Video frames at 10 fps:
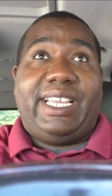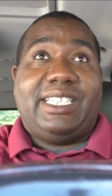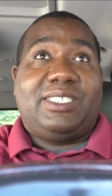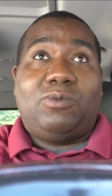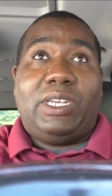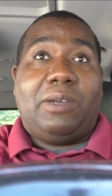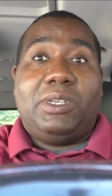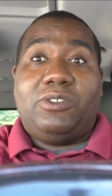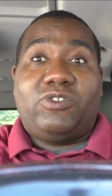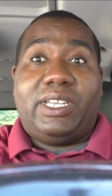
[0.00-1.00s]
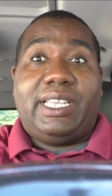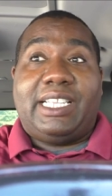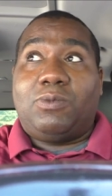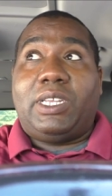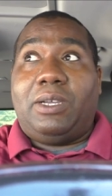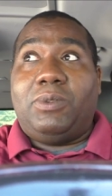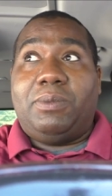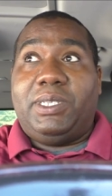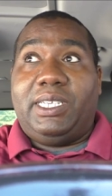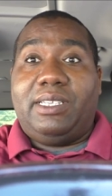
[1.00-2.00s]
That's what I would have tried. That's what I would
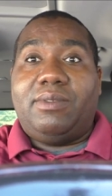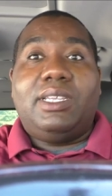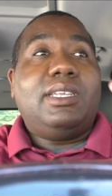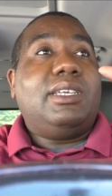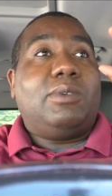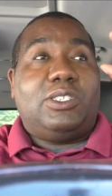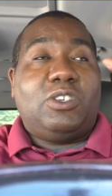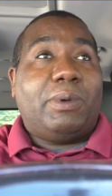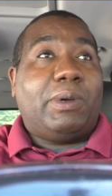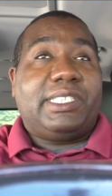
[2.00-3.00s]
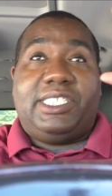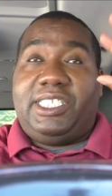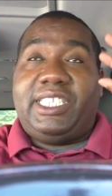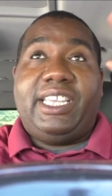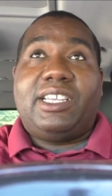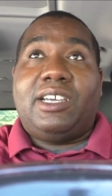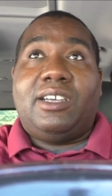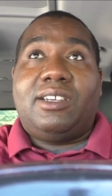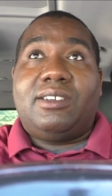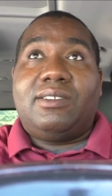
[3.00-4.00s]
have done. Would have told my wife to just stay in the
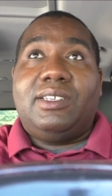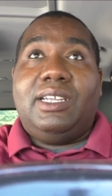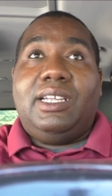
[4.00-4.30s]
car